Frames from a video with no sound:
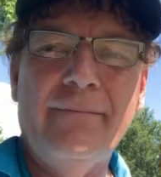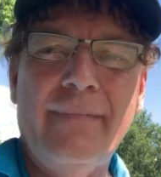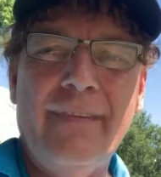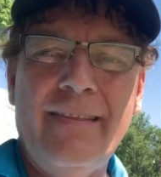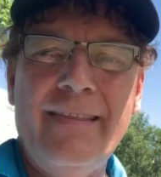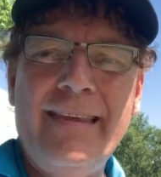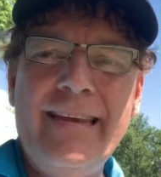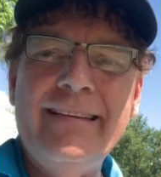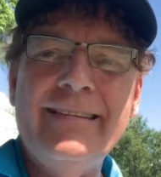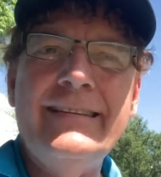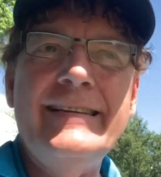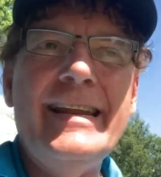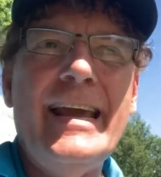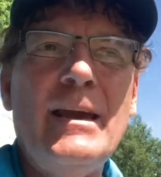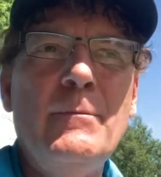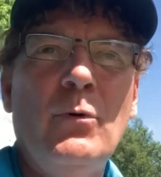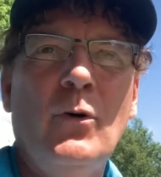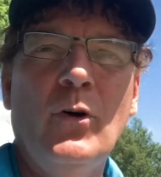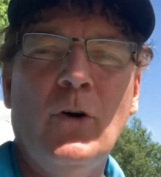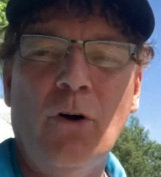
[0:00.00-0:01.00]
this
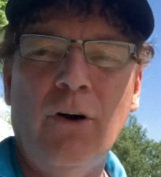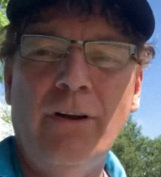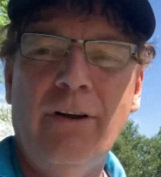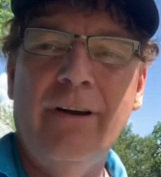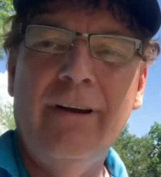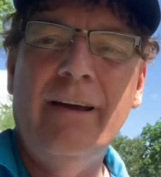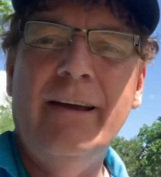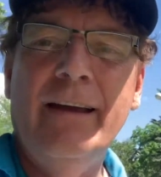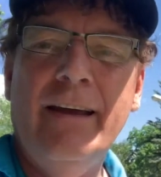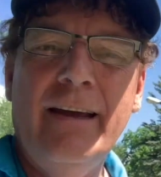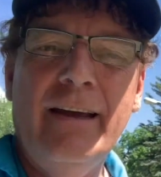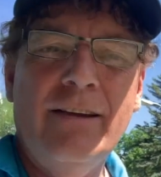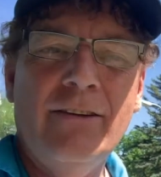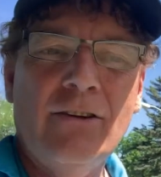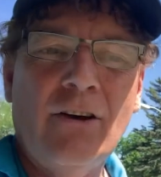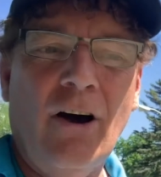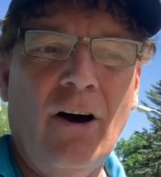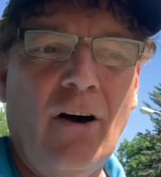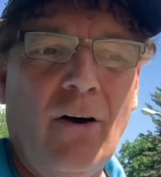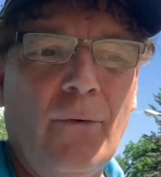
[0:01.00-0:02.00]
neighborhood
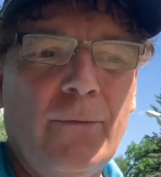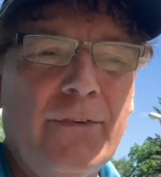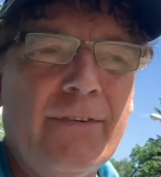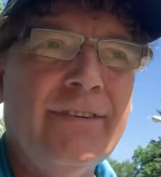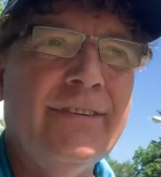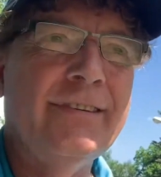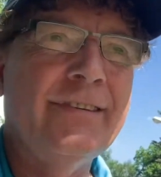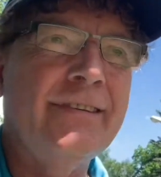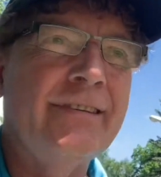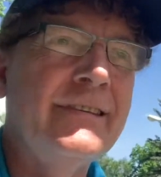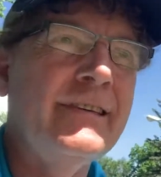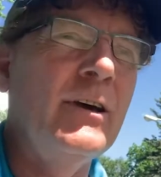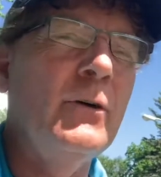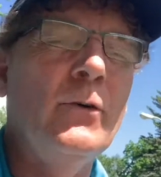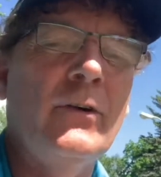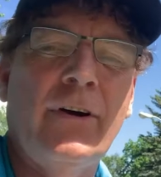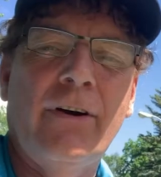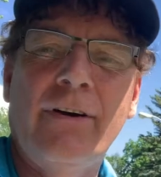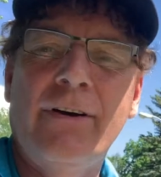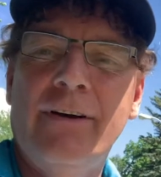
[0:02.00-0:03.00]
it's called
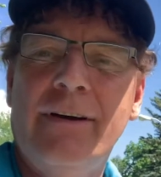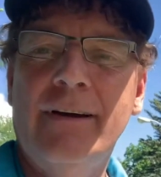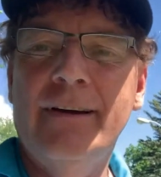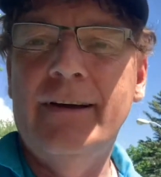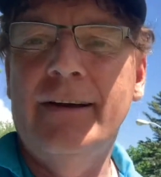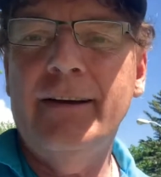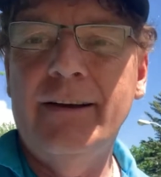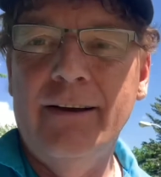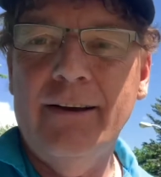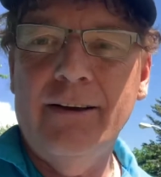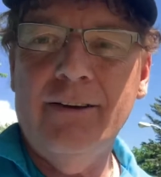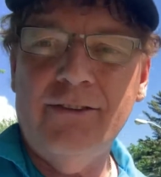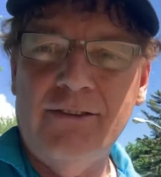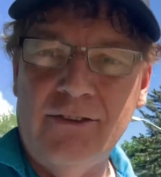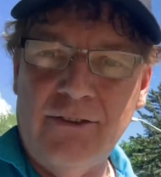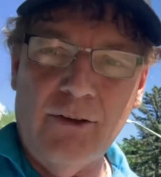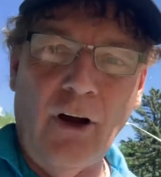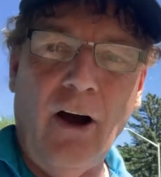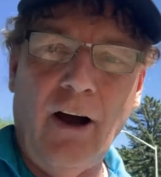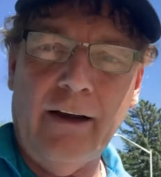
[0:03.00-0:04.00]
silk
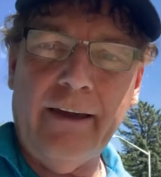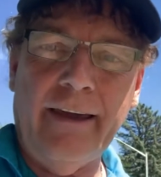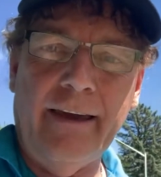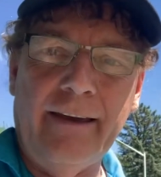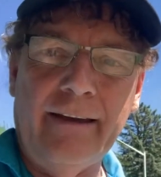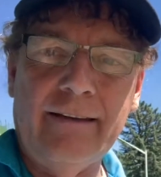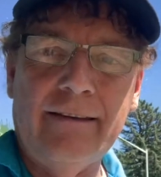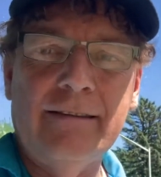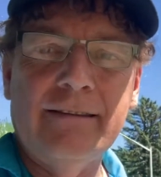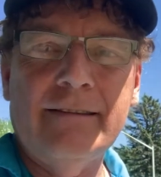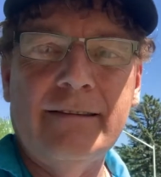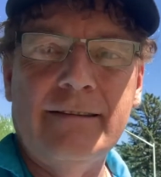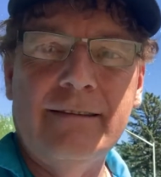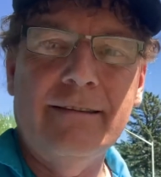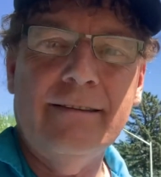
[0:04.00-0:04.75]
stockings.